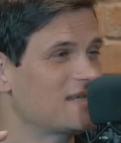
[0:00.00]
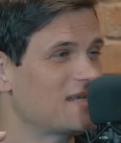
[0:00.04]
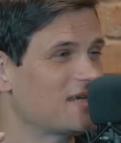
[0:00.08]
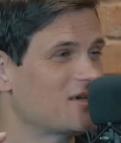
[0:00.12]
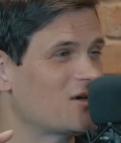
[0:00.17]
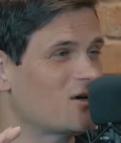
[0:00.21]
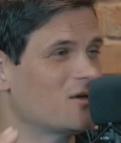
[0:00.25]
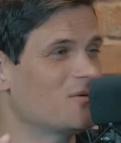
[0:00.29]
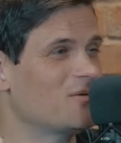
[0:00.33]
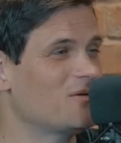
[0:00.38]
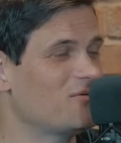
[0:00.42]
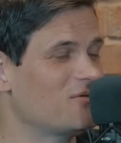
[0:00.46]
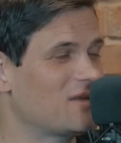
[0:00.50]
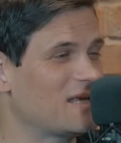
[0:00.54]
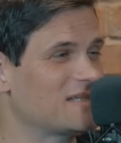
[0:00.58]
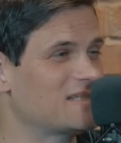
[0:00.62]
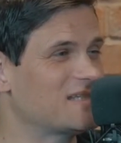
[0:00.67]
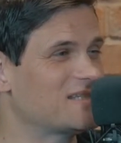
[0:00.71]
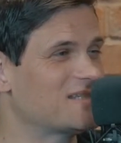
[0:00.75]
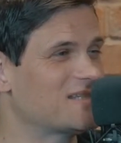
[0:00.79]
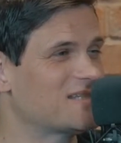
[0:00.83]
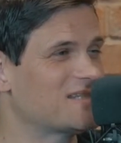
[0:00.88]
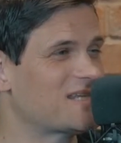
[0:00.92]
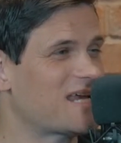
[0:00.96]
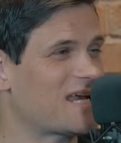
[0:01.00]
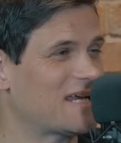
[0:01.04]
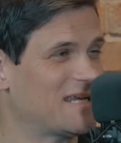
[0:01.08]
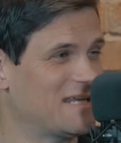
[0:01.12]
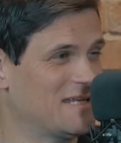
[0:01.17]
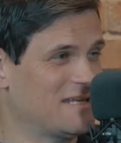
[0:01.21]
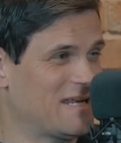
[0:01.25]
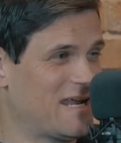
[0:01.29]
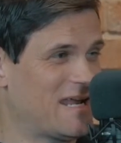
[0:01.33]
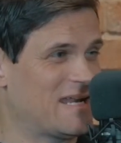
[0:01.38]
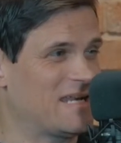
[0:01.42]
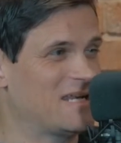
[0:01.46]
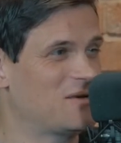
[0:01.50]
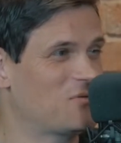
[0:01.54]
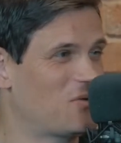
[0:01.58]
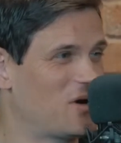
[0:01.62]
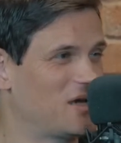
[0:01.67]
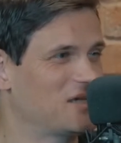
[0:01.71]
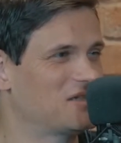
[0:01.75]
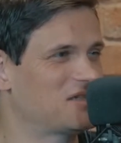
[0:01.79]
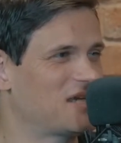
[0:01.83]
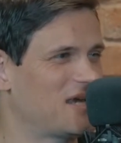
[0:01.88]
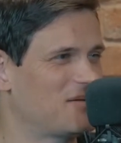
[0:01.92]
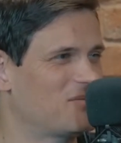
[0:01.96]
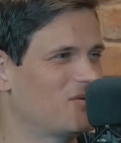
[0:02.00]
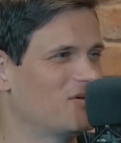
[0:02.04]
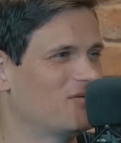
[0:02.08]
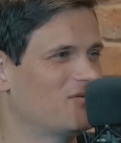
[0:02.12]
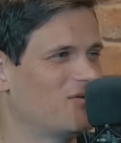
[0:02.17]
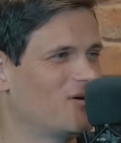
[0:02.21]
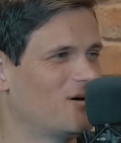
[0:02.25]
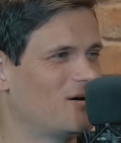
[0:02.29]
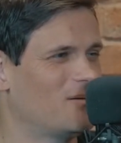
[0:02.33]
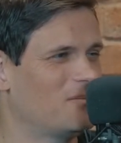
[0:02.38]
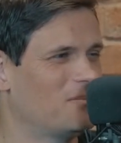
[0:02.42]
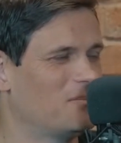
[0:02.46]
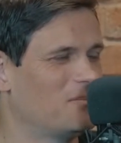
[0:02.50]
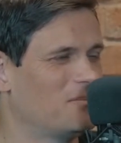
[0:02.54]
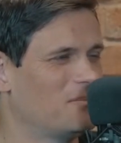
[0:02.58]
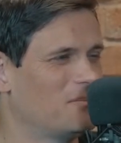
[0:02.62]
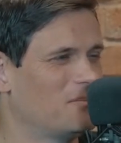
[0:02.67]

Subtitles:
Is it going to be related to tech in any way, shape, or form?